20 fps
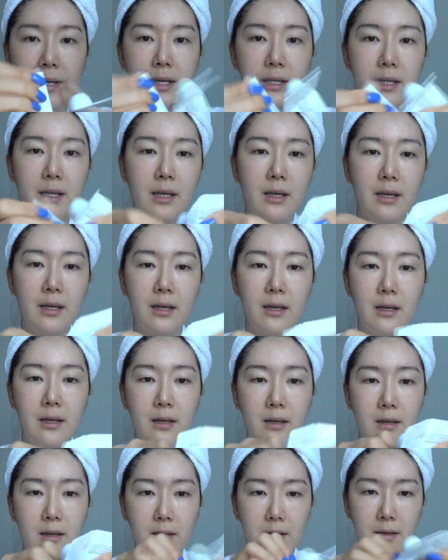gonna
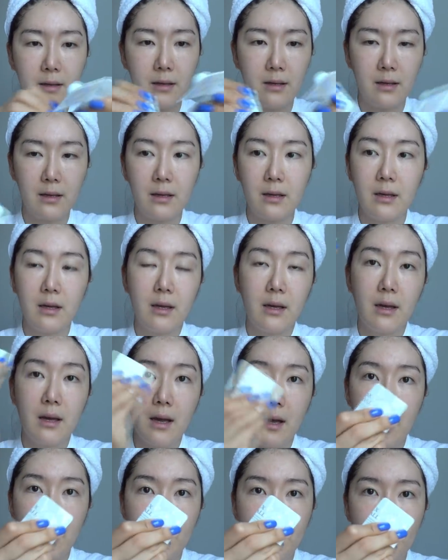
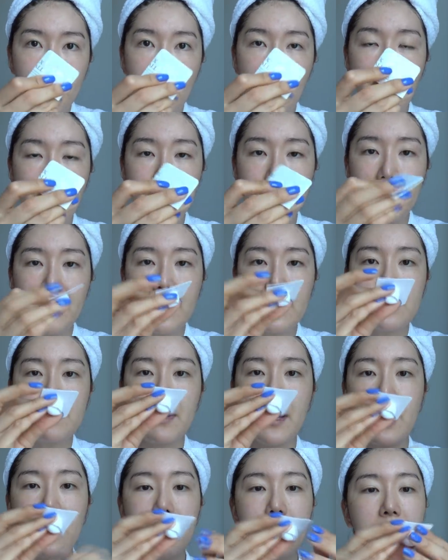pop these
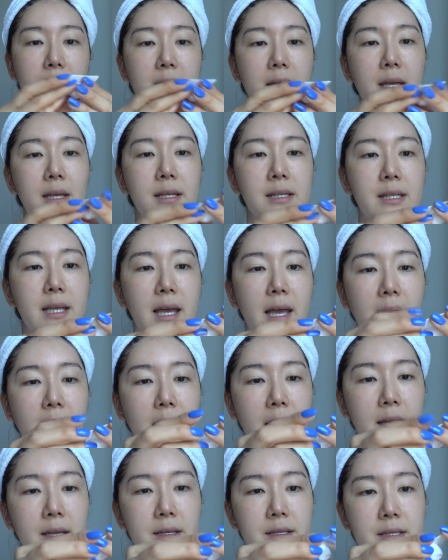babies,
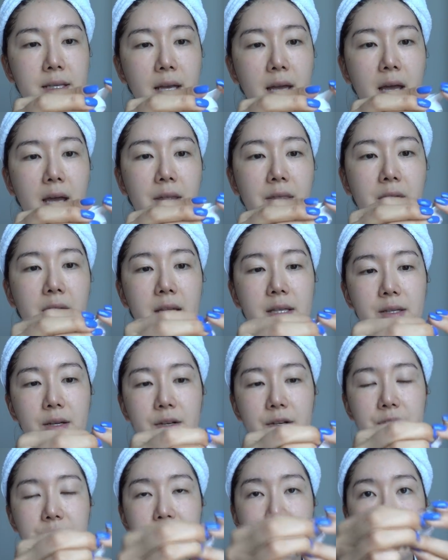and these
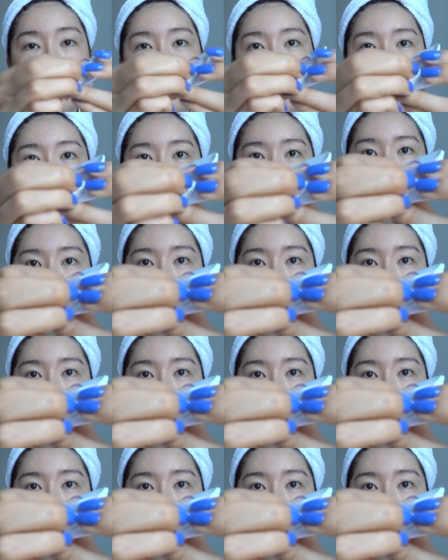are super